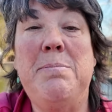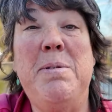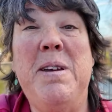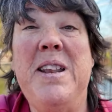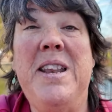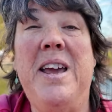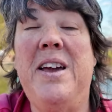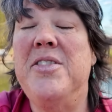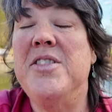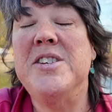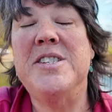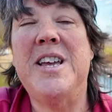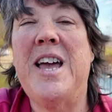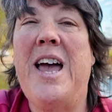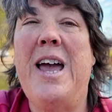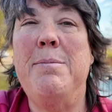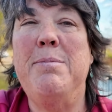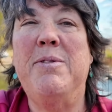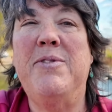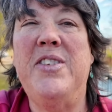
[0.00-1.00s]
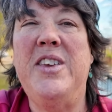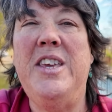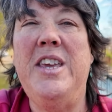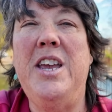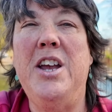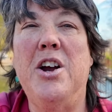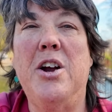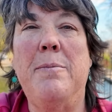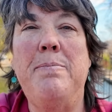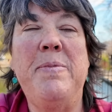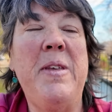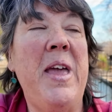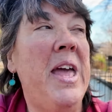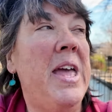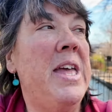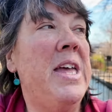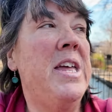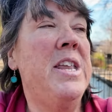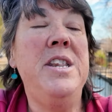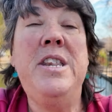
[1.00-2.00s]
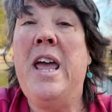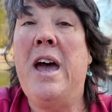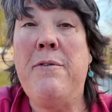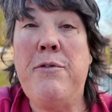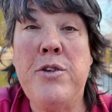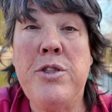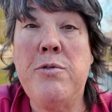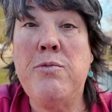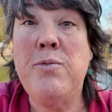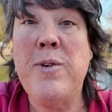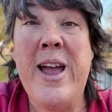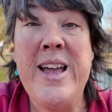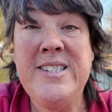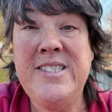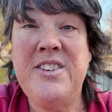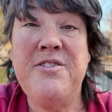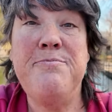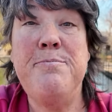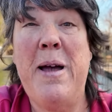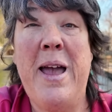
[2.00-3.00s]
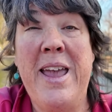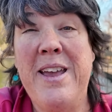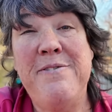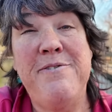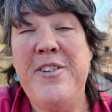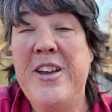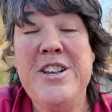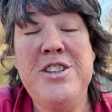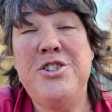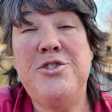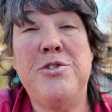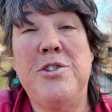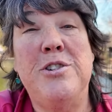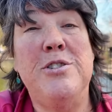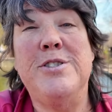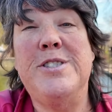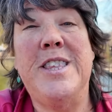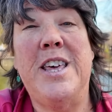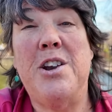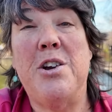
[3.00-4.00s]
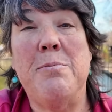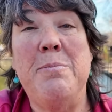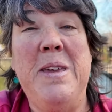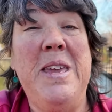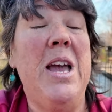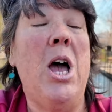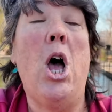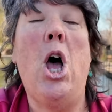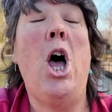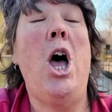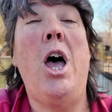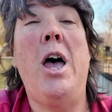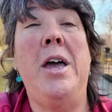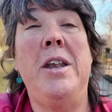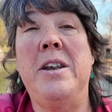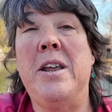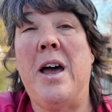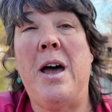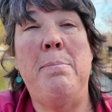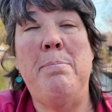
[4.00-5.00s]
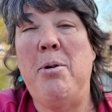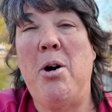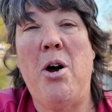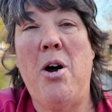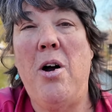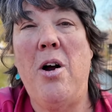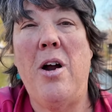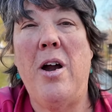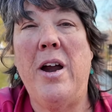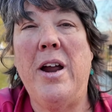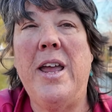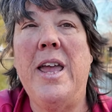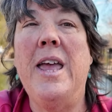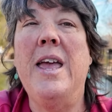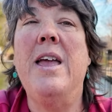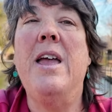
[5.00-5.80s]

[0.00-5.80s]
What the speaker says: depending on the time of the year. Now, for the rest of my adventurers that are beyond a park,